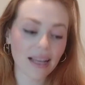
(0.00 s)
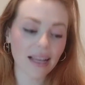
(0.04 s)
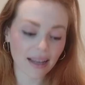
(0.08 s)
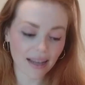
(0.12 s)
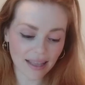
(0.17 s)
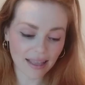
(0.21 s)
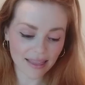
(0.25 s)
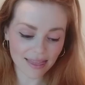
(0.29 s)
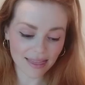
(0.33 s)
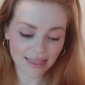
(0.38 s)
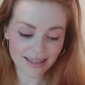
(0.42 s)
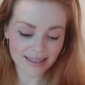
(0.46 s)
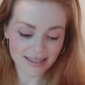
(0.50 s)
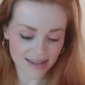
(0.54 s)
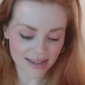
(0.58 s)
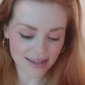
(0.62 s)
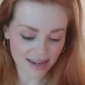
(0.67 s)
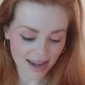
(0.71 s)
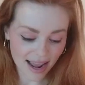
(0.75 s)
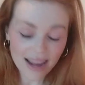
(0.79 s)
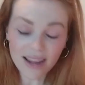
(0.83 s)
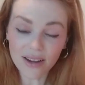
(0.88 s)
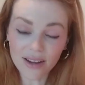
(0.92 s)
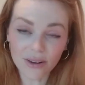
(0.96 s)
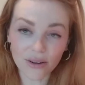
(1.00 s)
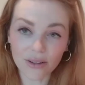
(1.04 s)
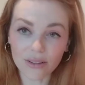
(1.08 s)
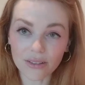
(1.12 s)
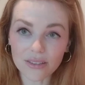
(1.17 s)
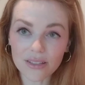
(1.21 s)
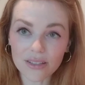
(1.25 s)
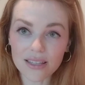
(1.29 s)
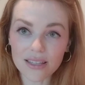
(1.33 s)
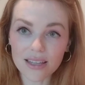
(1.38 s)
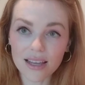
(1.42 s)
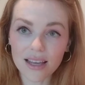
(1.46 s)
and these
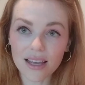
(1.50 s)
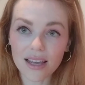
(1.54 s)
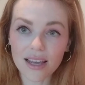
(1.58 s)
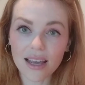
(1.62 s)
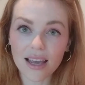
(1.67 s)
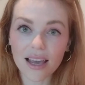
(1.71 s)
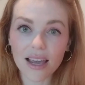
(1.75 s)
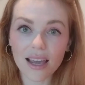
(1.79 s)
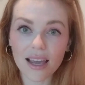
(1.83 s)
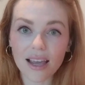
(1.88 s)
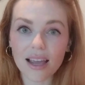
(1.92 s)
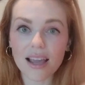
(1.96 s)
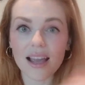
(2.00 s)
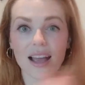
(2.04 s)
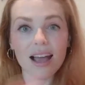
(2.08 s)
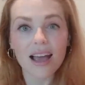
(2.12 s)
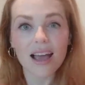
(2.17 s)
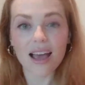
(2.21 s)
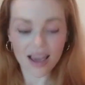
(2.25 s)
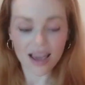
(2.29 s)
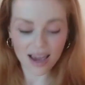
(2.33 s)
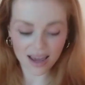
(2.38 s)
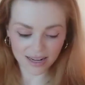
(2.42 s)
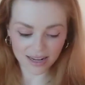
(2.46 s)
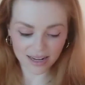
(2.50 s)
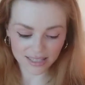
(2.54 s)
nails, and